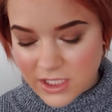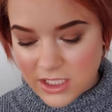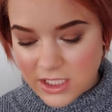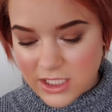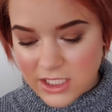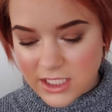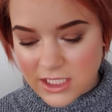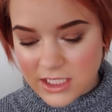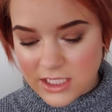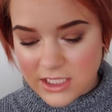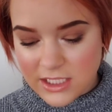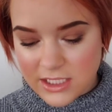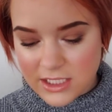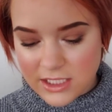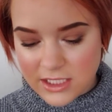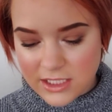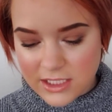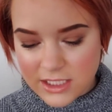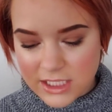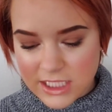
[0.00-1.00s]

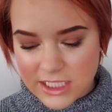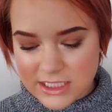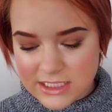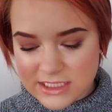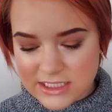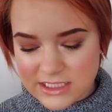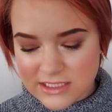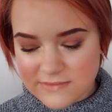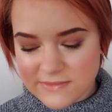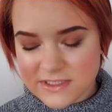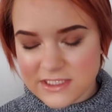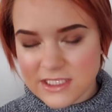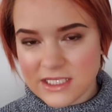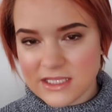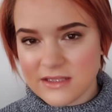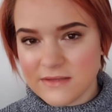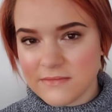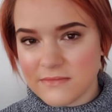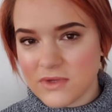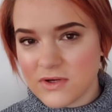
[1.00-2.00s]
He seems
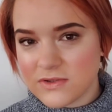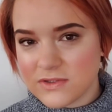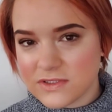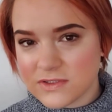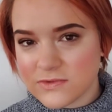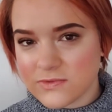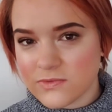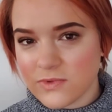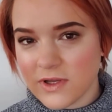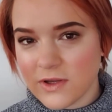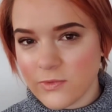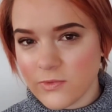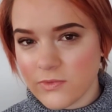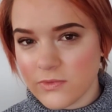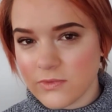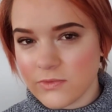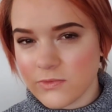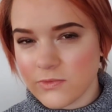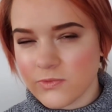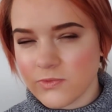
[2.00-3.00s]
like the most
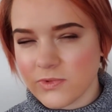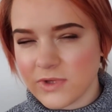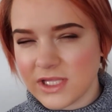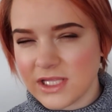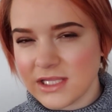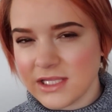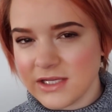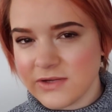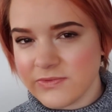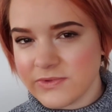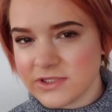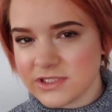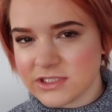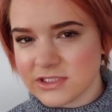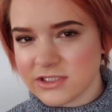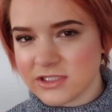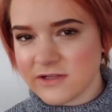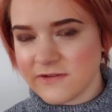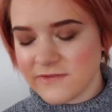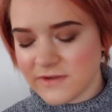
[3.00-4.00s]
really
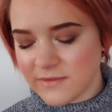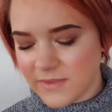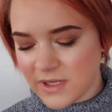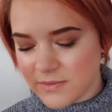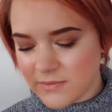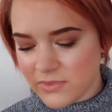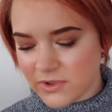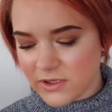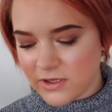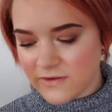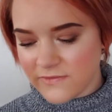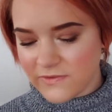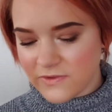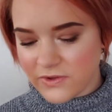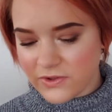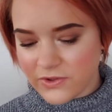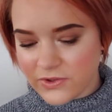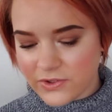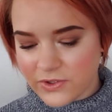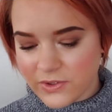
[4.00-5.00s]
reserved member of the
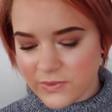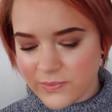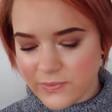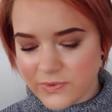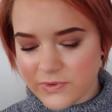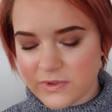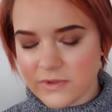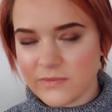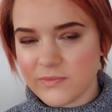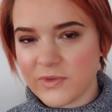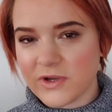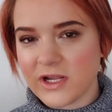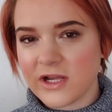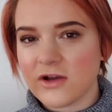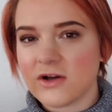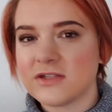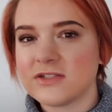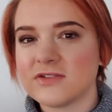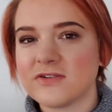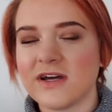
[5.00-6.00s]
group, but I
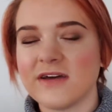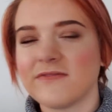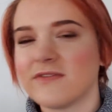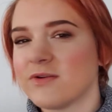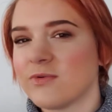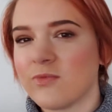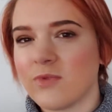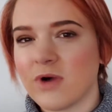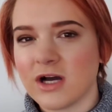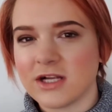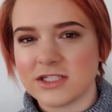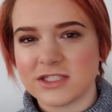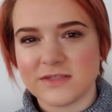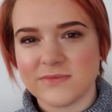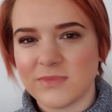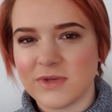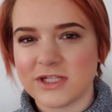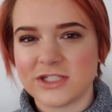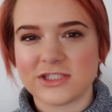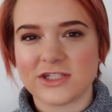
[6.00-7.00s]
also haven't watched
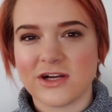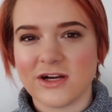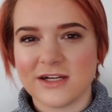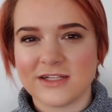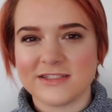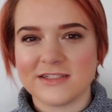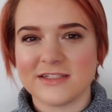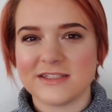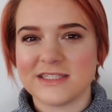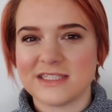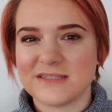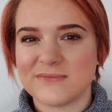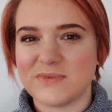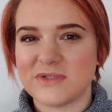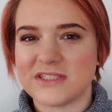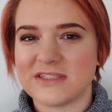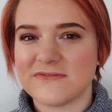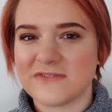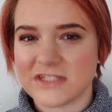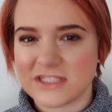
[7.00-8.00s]
much content
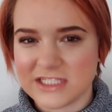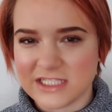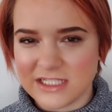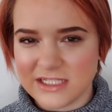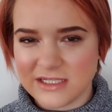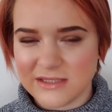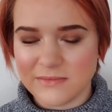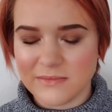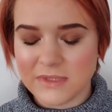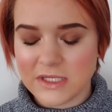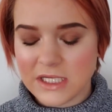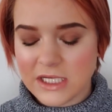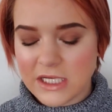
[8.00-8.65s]
specific to him.